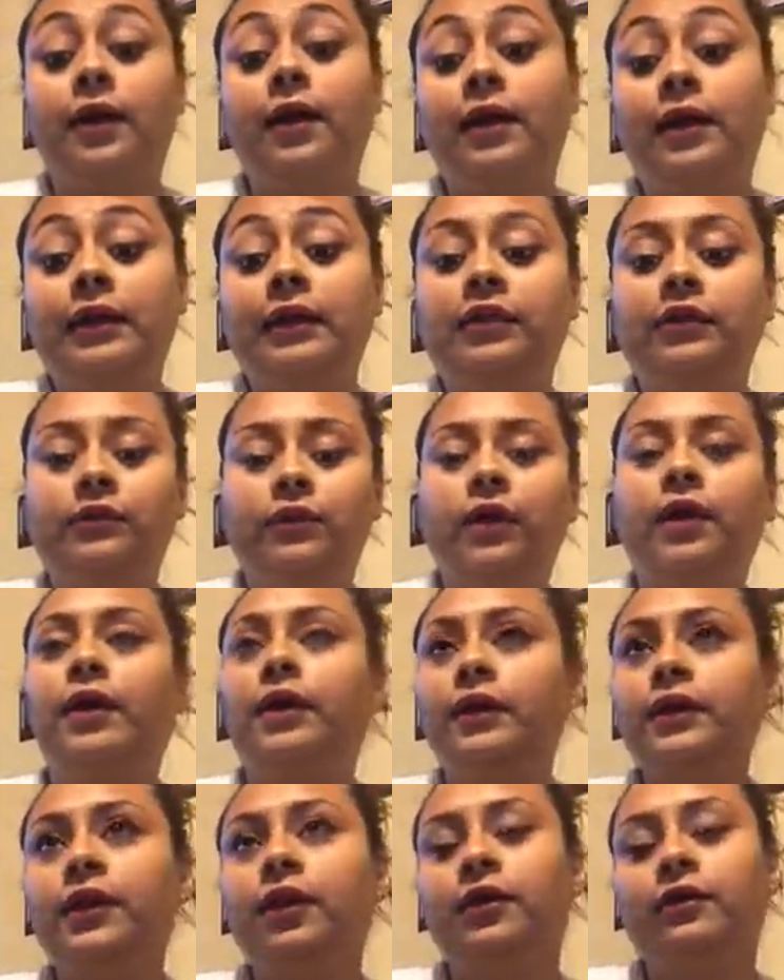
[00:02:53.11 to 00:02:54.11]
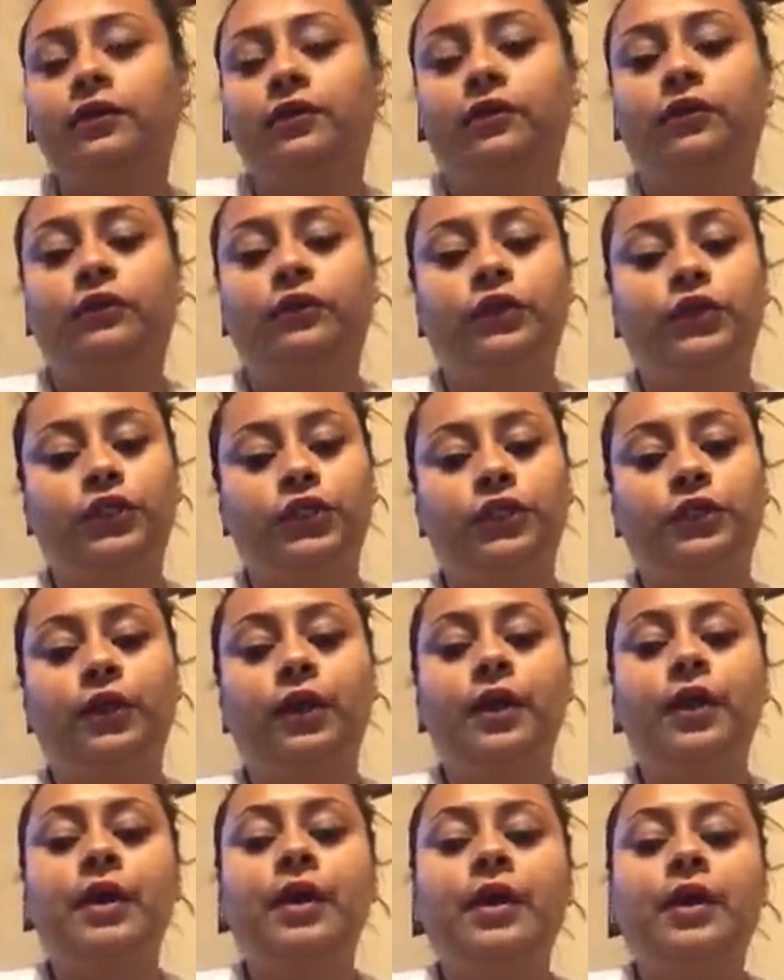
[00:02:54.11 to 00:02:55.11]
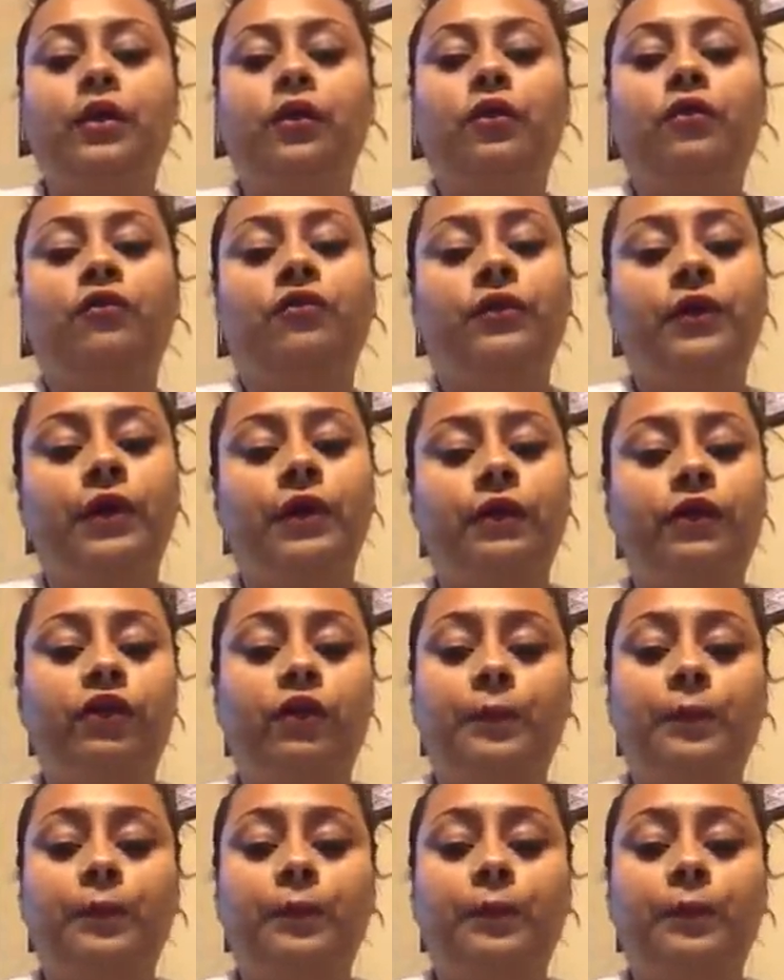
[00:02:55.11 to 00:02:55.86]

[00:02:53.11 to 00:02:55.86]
is unconstitutional for us